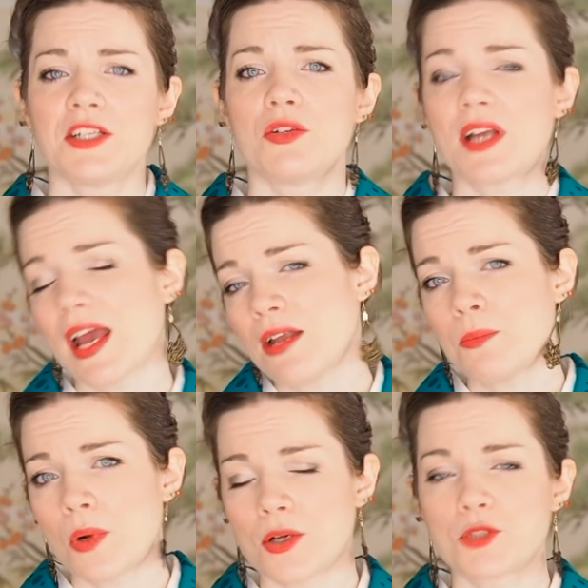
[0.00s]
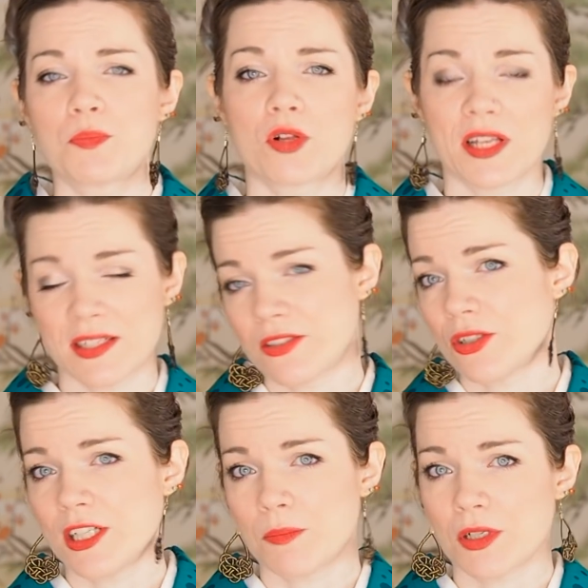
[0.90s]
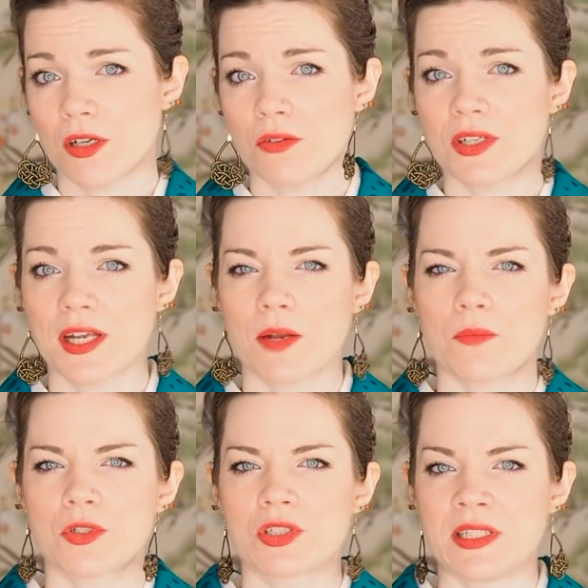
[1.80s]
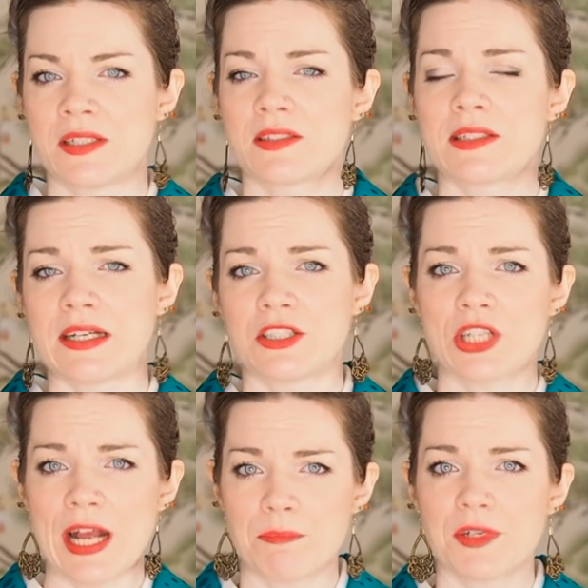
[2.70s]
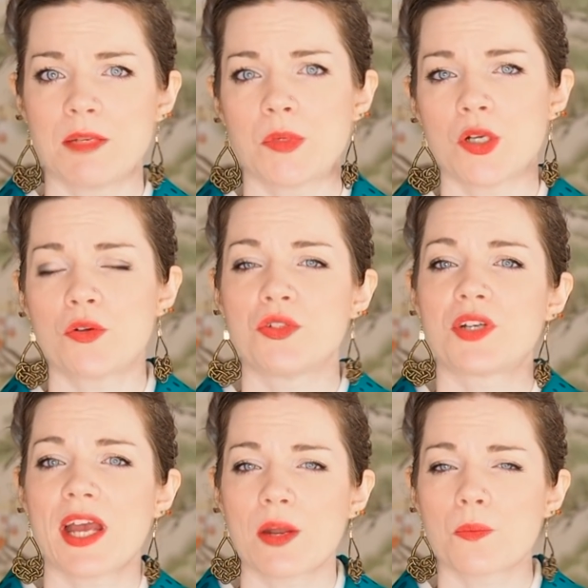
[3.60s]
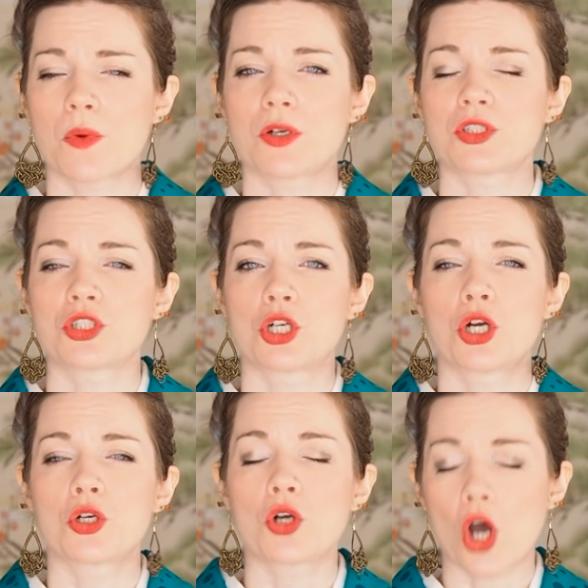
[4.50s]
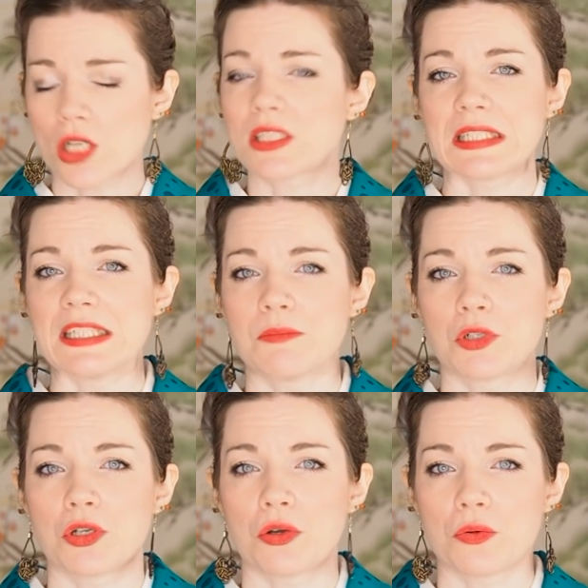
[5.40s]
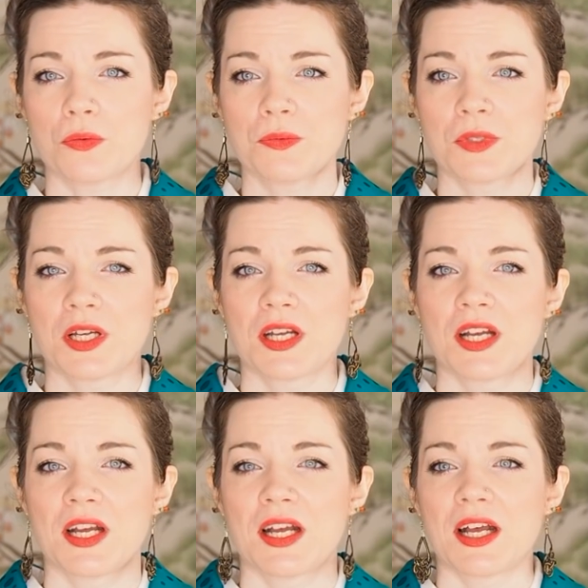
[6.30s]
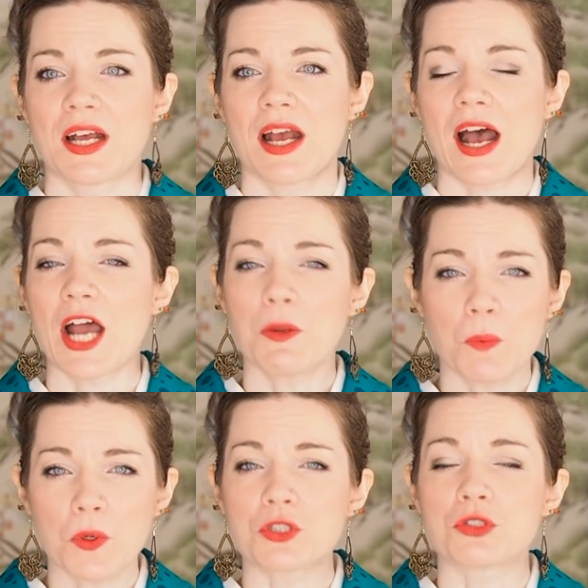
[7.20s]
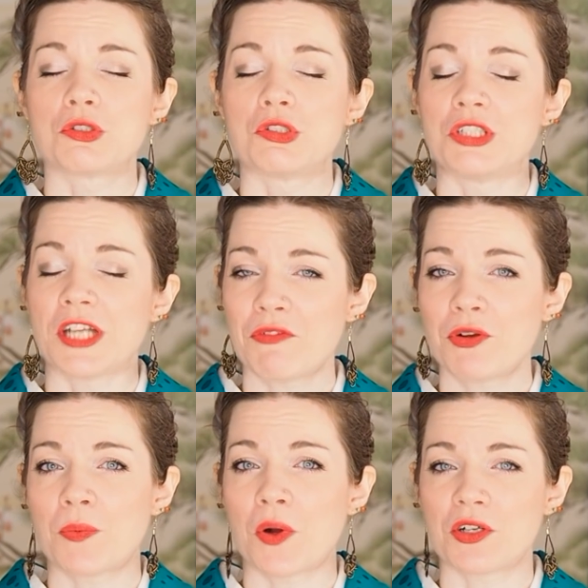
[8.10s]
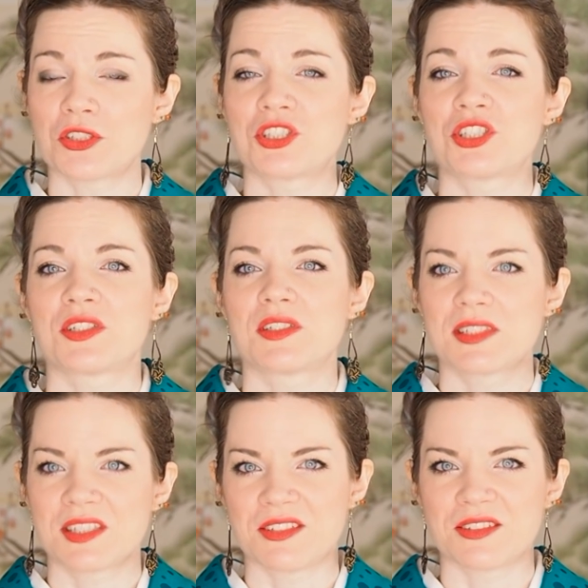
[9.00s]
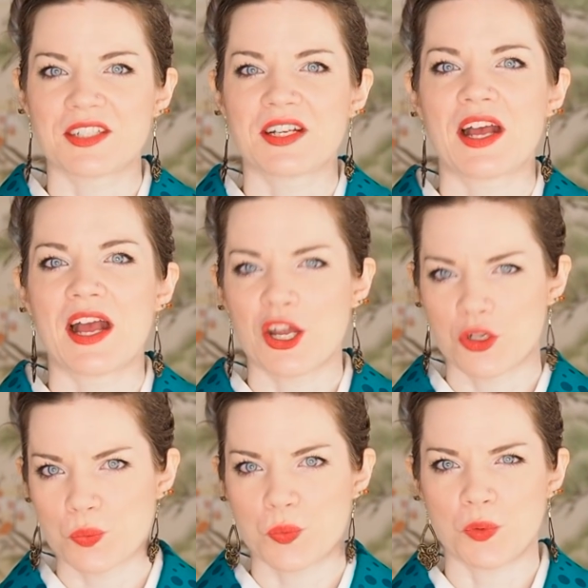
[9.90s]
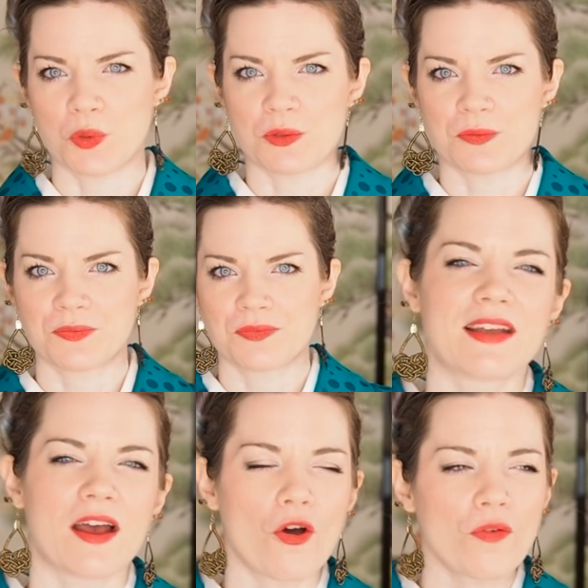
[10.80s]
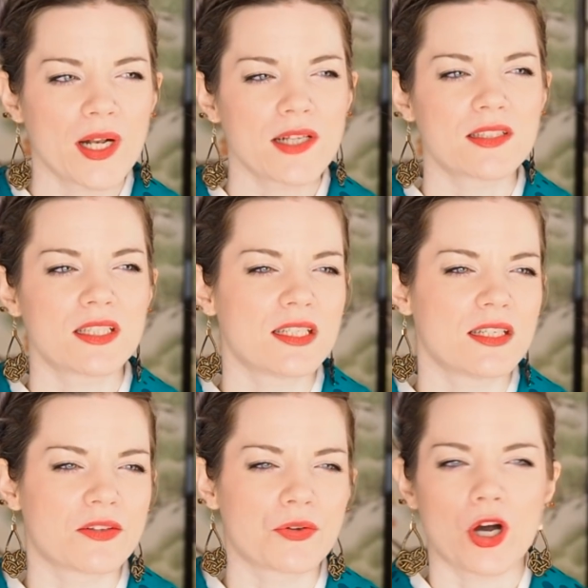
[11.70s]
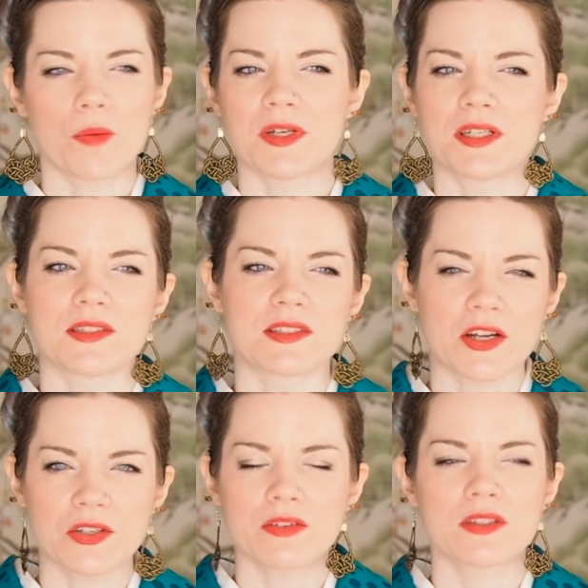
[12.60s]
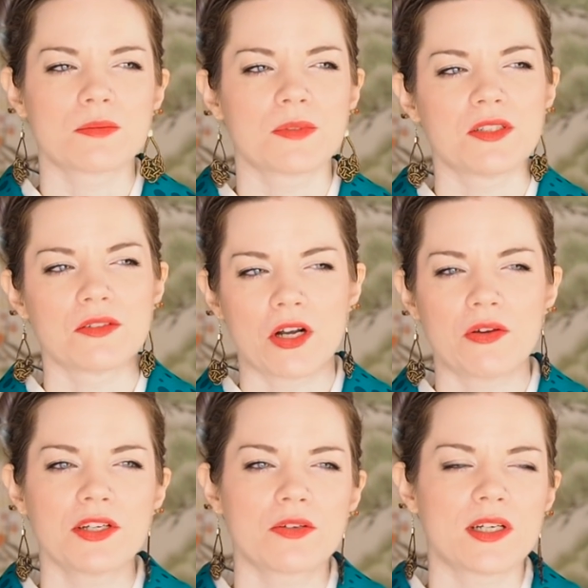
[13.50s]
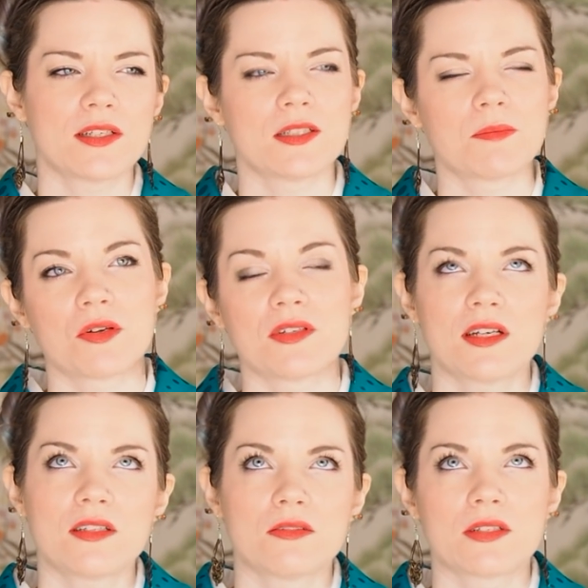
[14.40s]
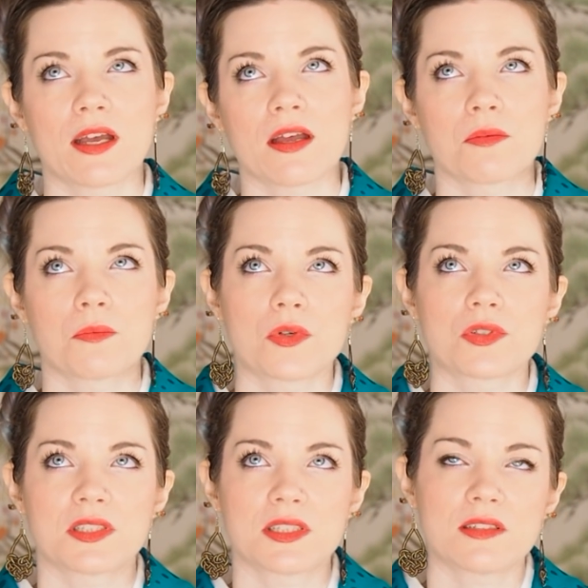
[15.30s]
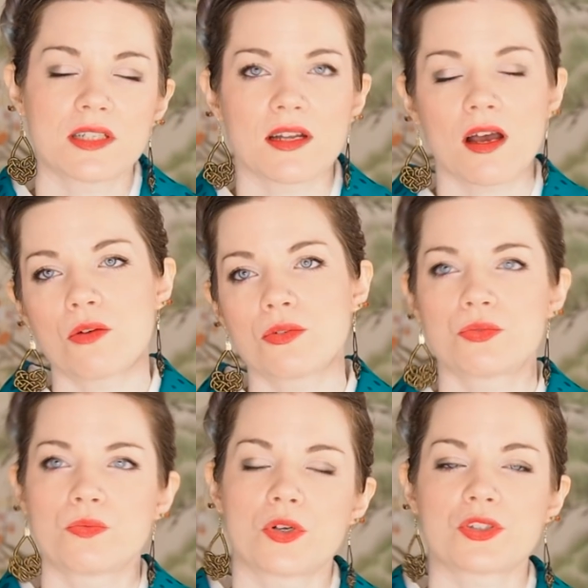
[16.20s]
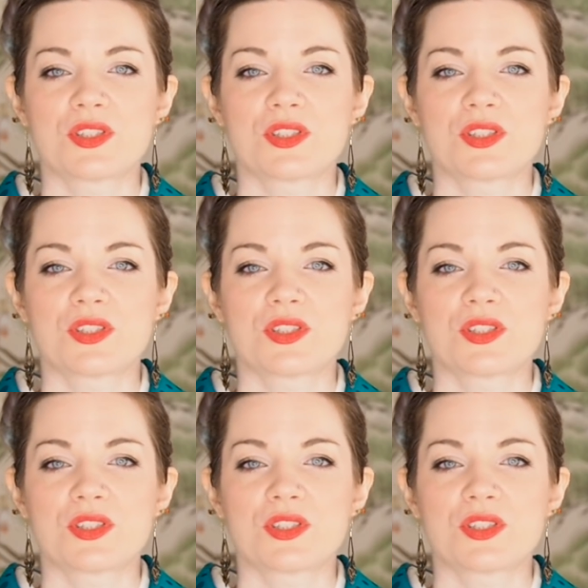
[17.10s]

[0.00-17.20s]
You can wash polyester kimono, you can wash linen/hemp kimono, you can wash cotton kimono. I would never wash silk and wool. I already see the comments under this video going crazy about yes, you can wash silk and how to wash